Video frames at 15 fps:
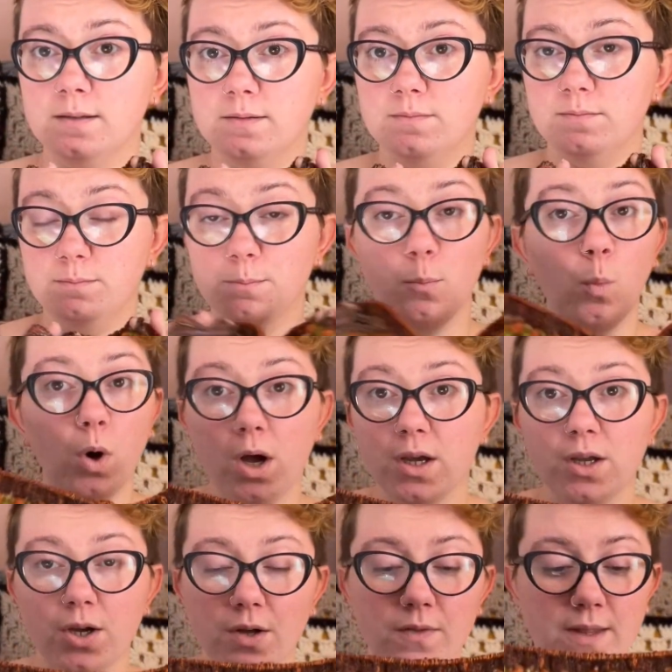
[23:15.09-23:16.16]

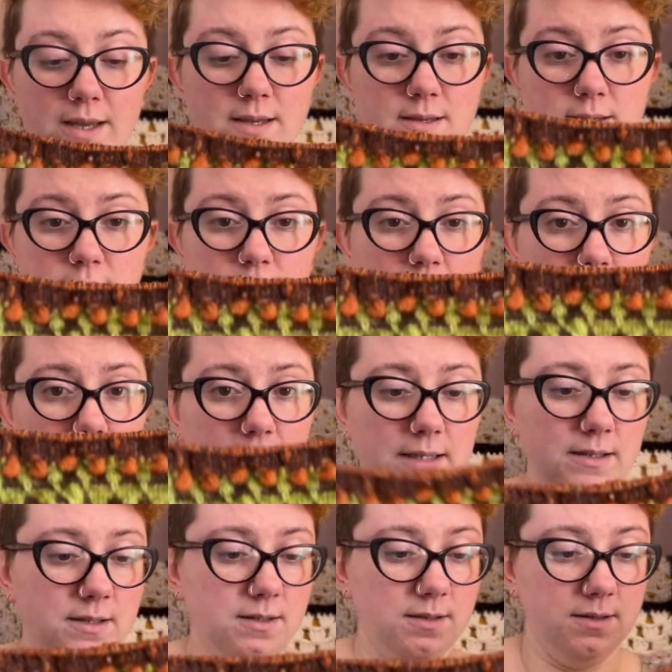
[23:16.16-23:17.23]
working on this,
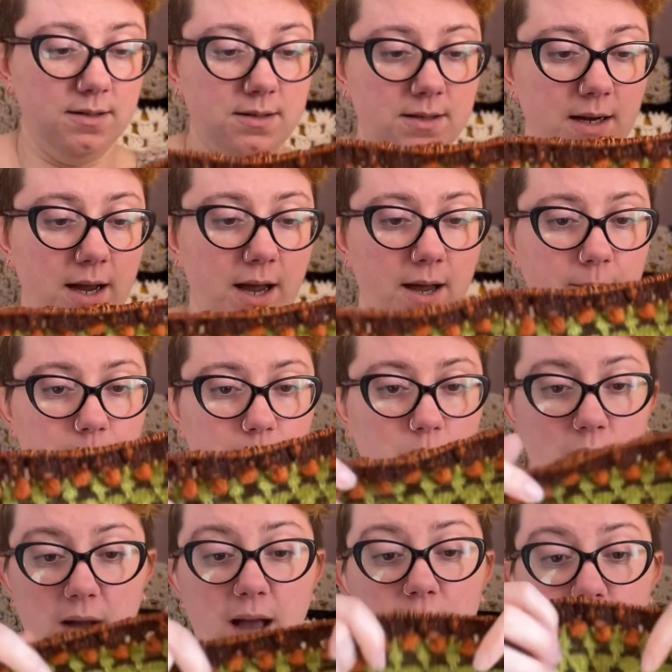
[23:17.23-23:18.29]
and or
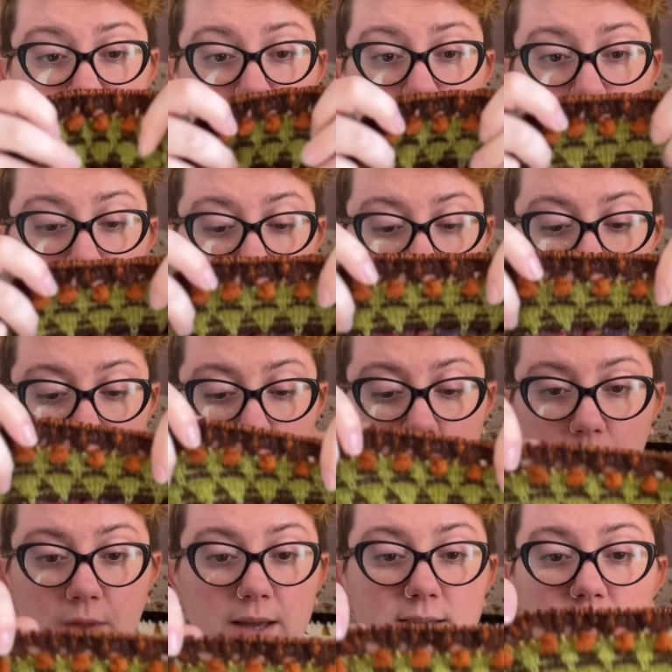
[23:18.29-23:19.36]
I have enjoyed working
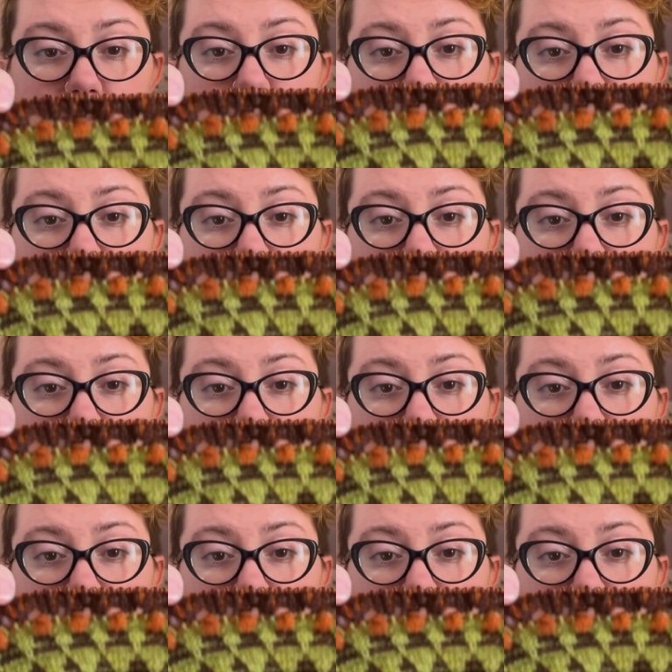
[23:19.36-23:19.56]
on this.